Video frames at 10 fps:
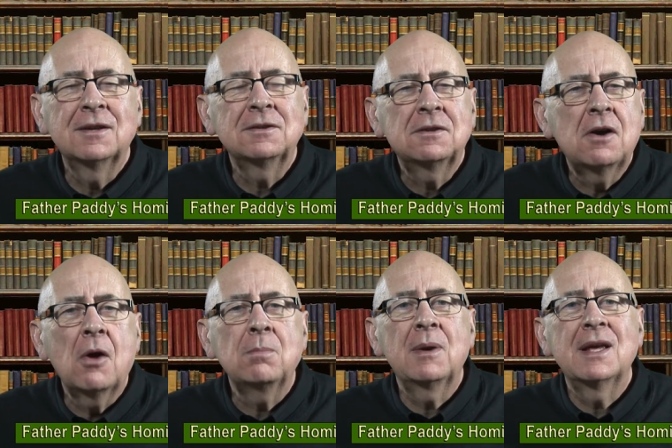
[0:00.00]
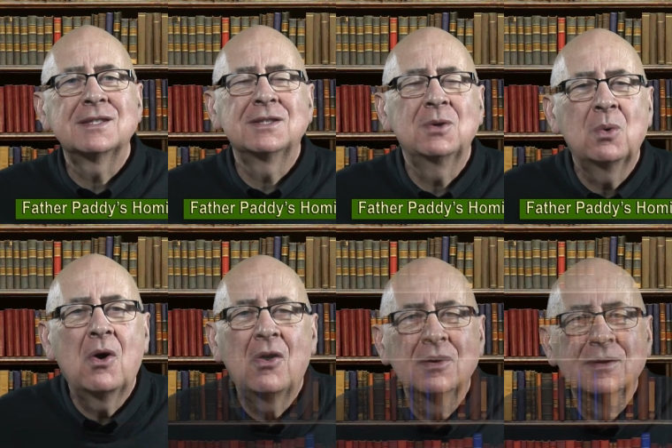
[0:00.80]
and God bless you
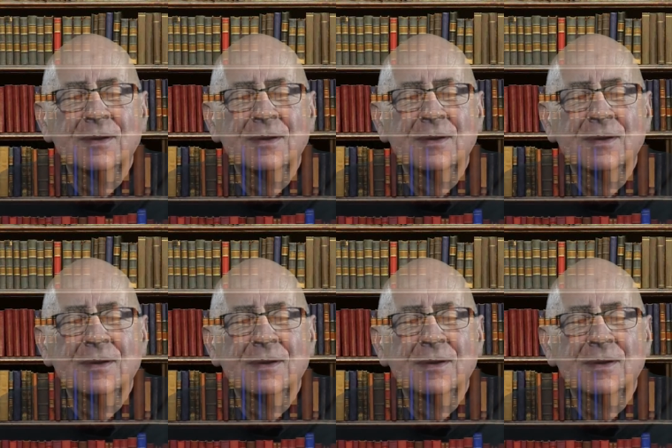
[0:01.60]
all.